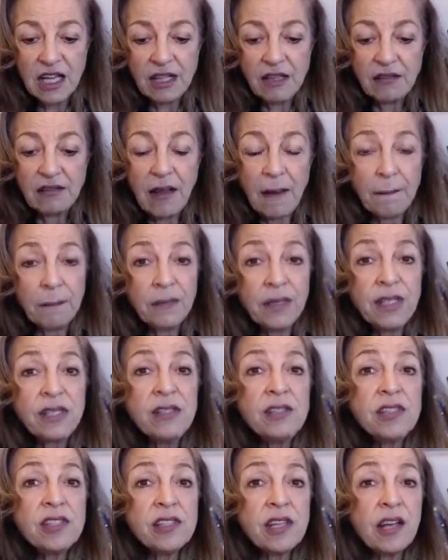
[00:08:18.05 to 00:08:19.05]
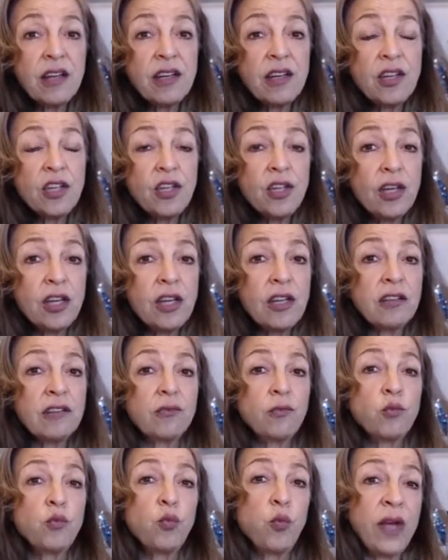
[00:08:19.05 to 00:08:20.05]
That means
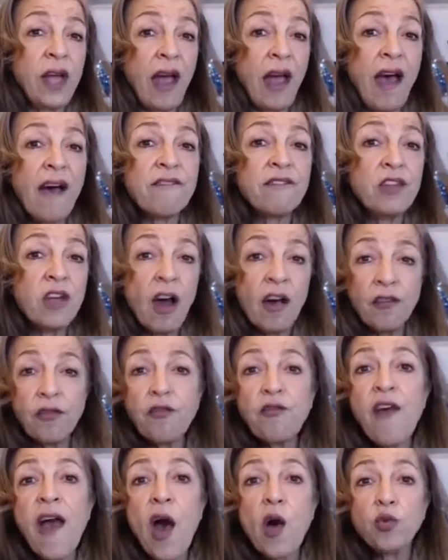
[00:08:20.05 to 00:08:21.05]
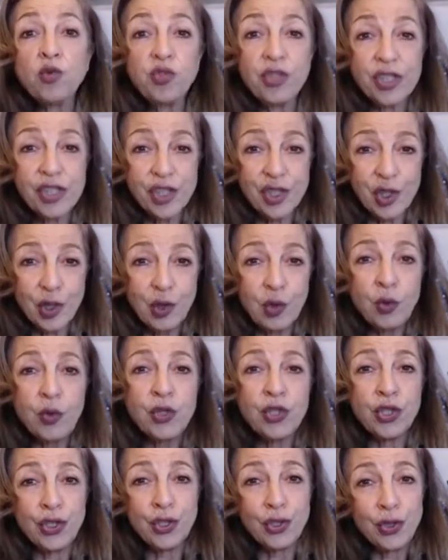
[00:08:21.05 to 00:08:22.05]
we have not found the
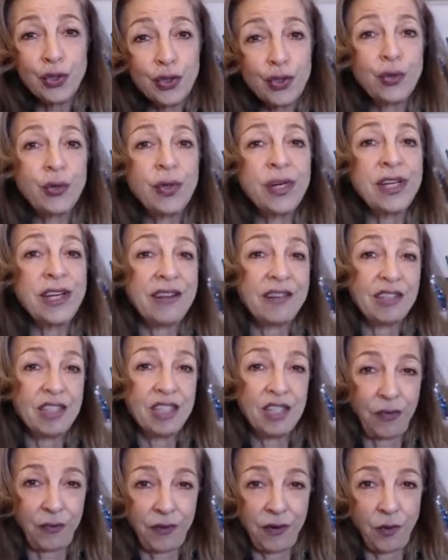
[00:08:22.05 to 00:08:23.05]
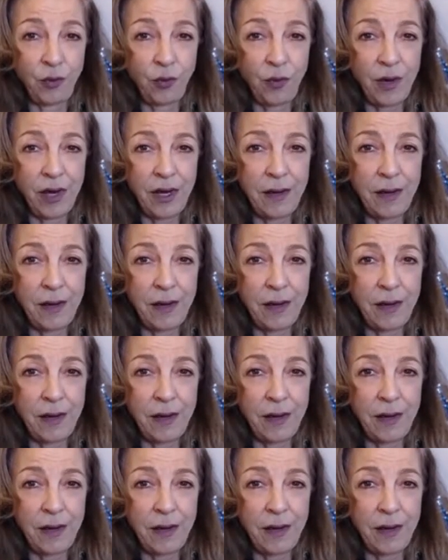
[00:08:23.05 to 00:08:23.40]
solution to do it a different way.